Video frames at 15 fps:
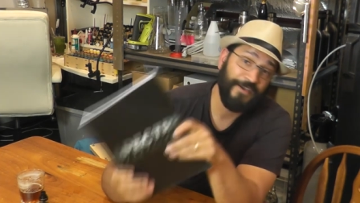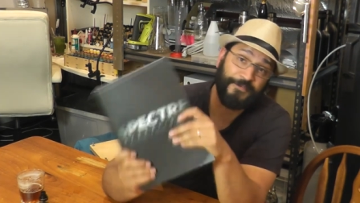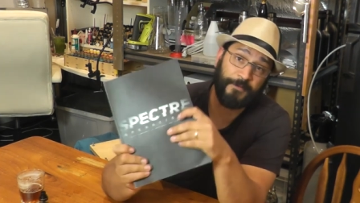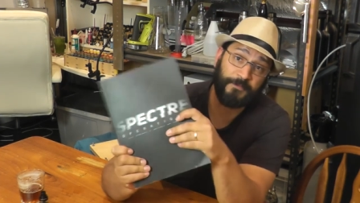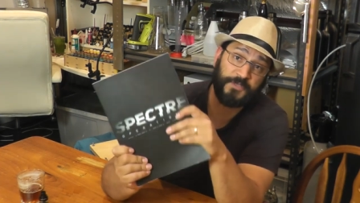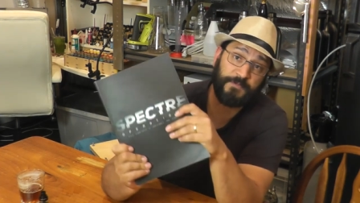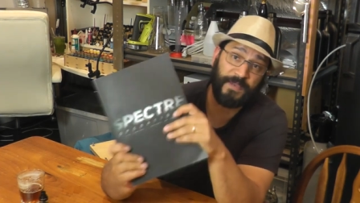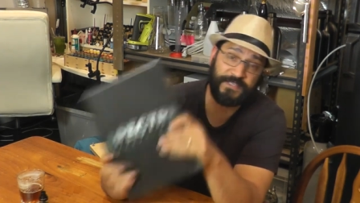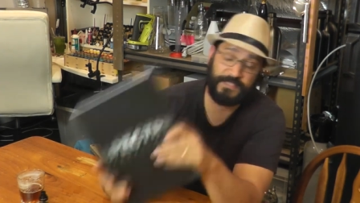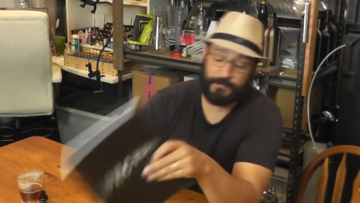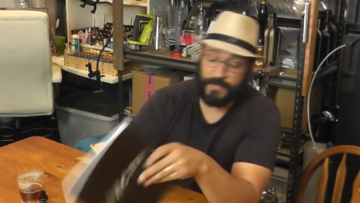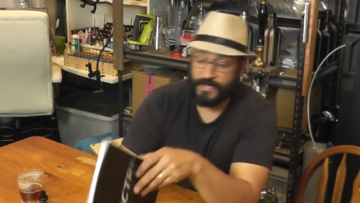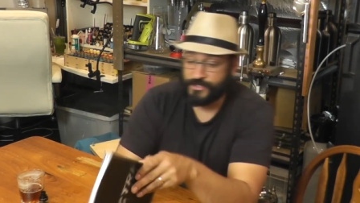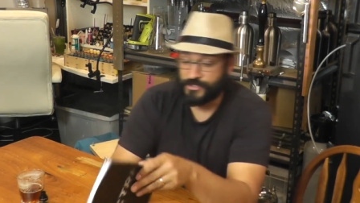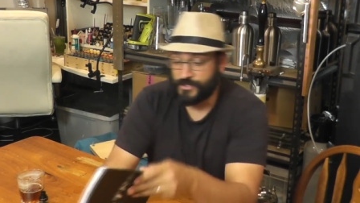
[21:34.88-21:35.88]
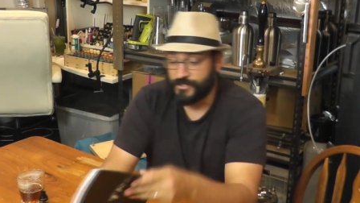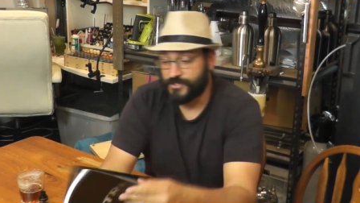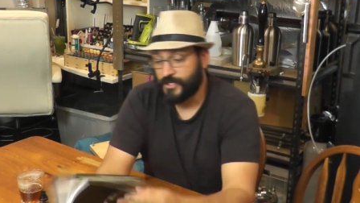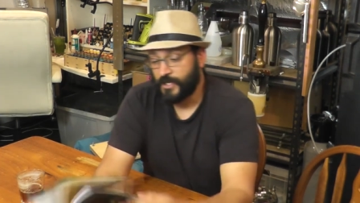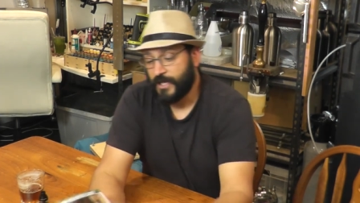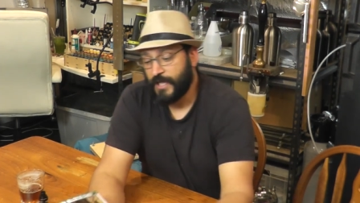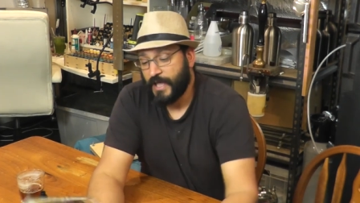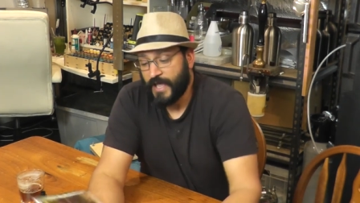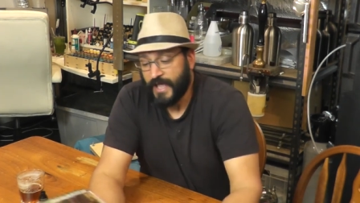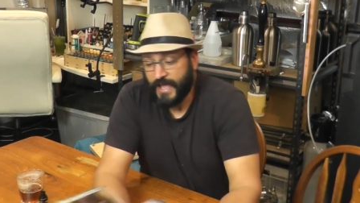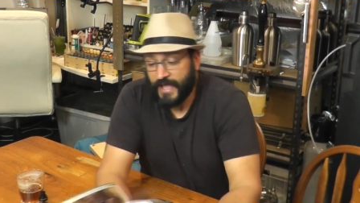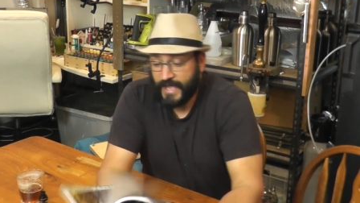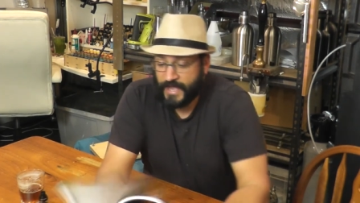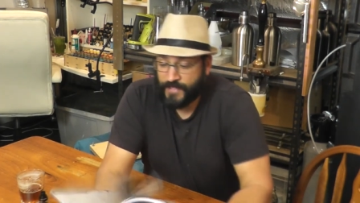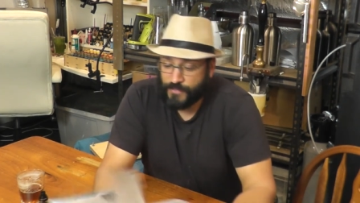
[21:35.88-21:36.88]
from Spectre Miniatures
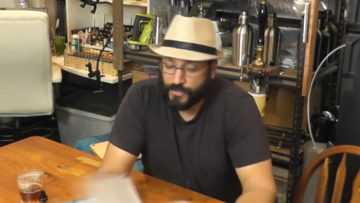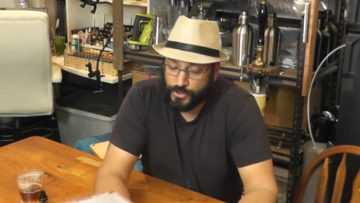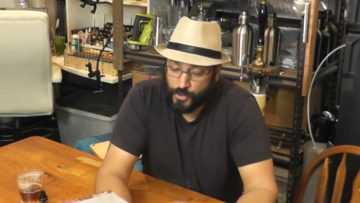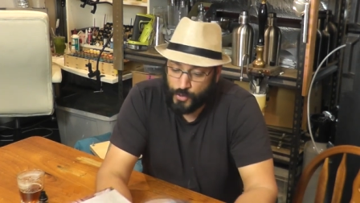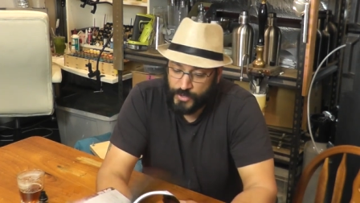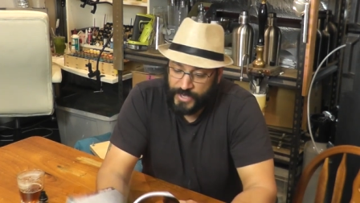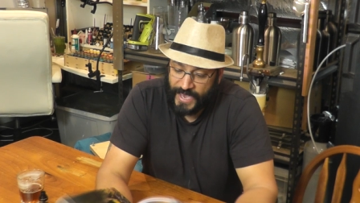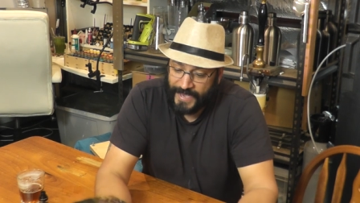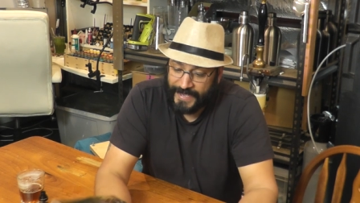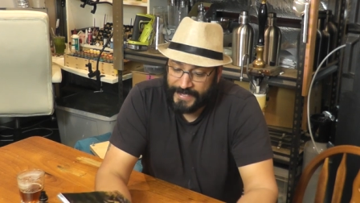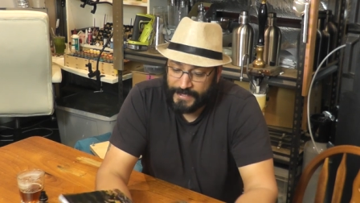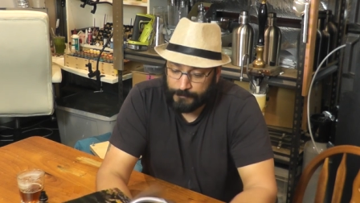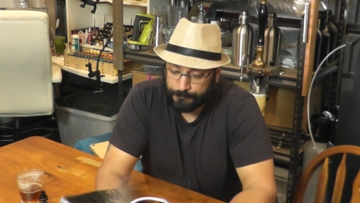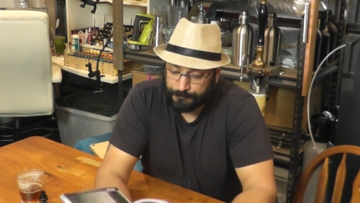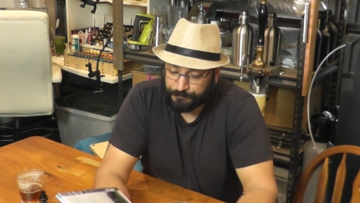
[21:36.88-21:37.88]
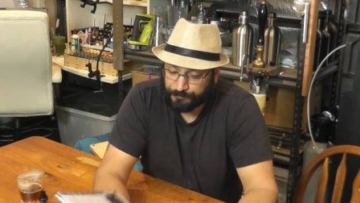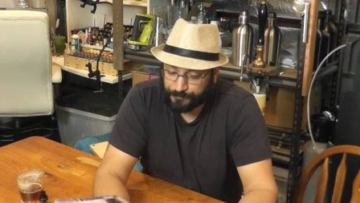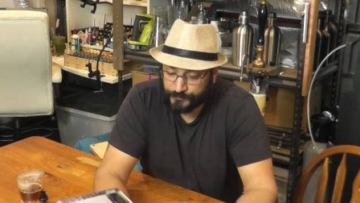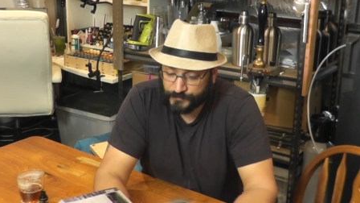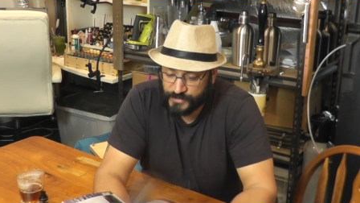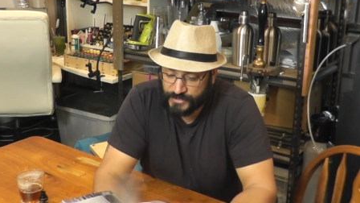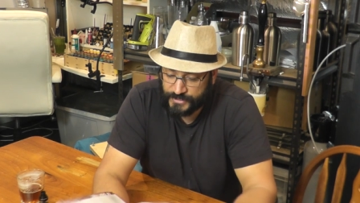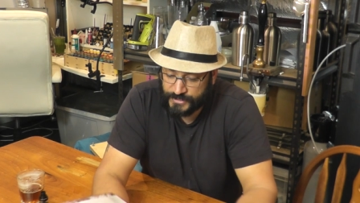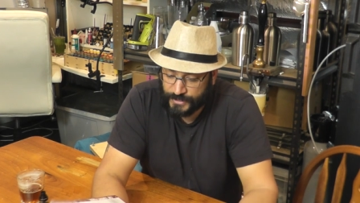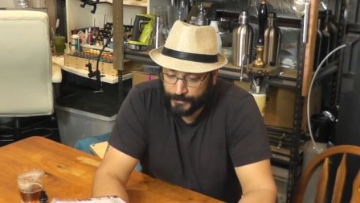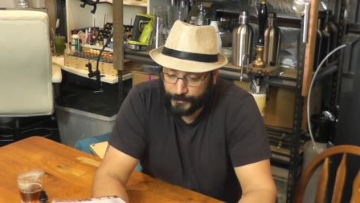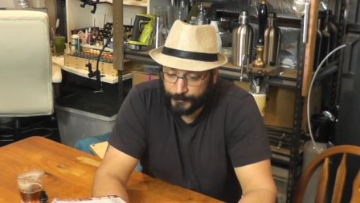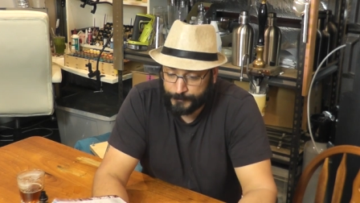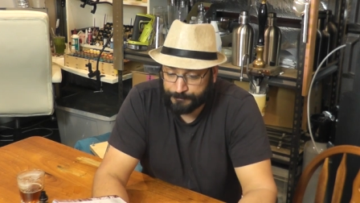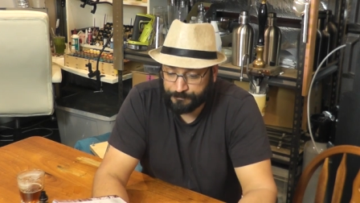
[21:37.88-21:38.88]
in the UK.
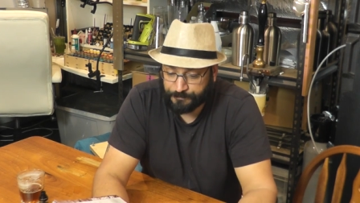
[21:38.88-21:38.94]
So